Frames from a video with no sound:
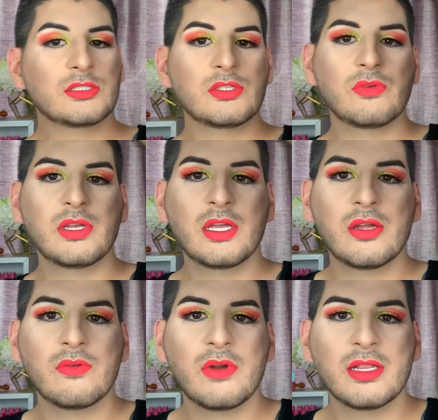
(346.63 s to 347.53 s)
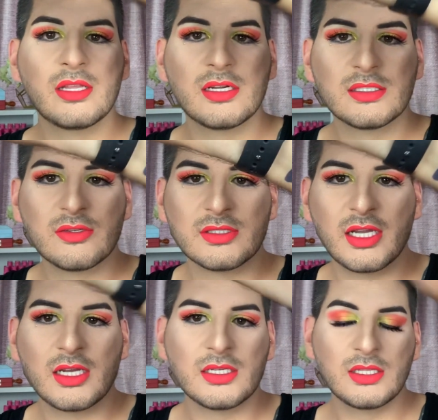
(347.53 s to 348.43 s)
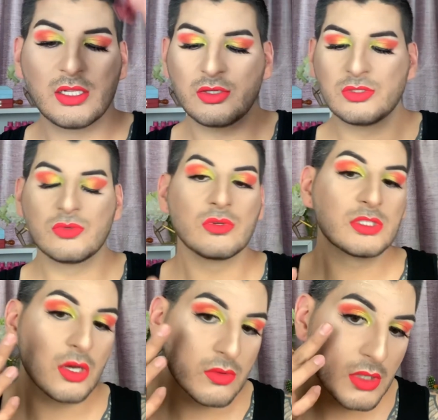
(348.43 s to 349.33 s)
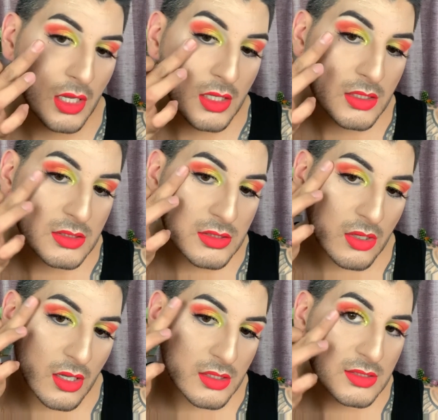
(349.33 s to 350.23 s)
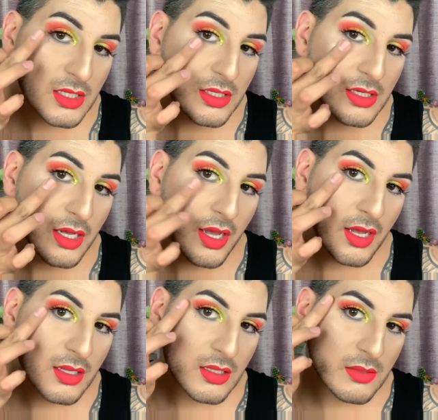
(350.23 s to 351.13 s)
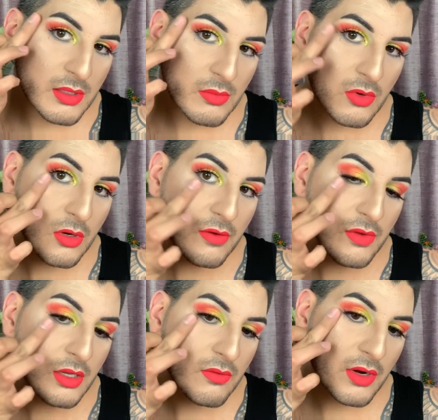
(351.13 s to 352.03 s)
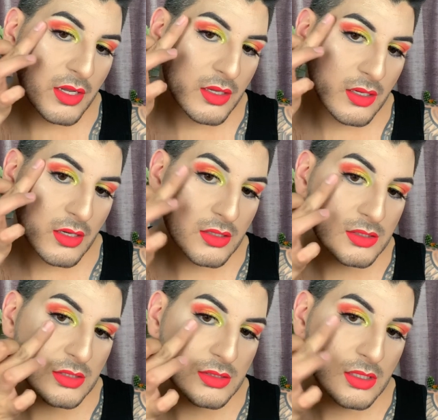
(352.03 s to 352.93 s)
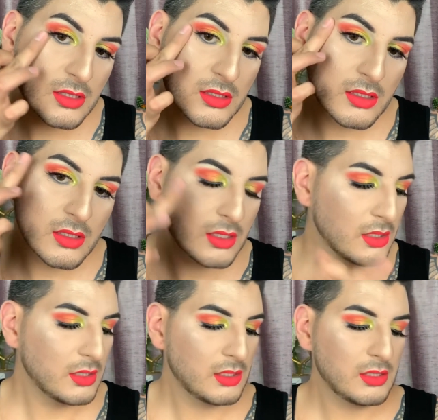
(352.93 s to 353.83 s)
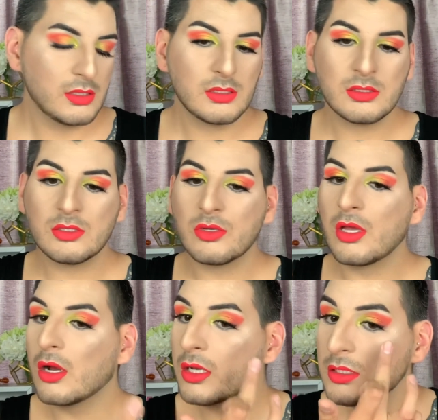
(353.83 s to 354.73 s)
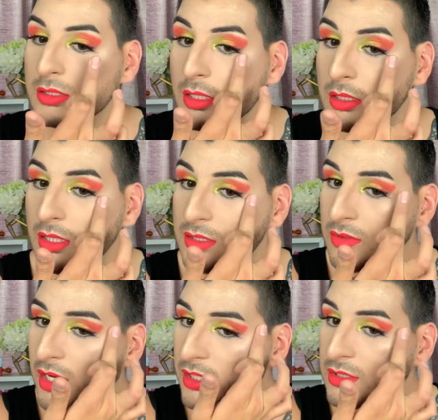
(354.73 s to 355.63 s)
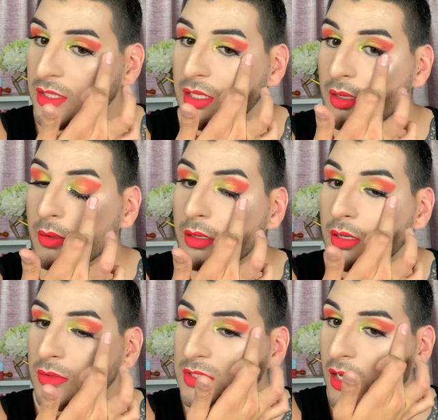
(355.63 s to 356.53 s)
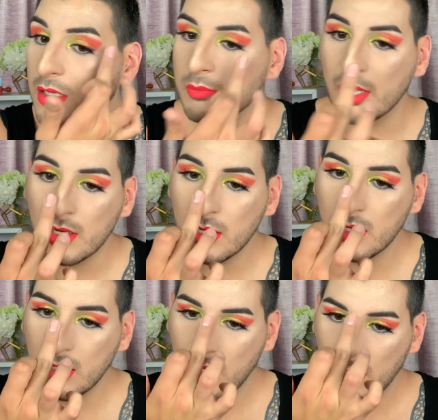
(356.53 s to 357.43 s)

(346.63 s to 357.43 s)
doing it right there. So it's like a little dual tone. So I'll just like add a little bit more of it right here, just so y'all can see. This one actually goes on better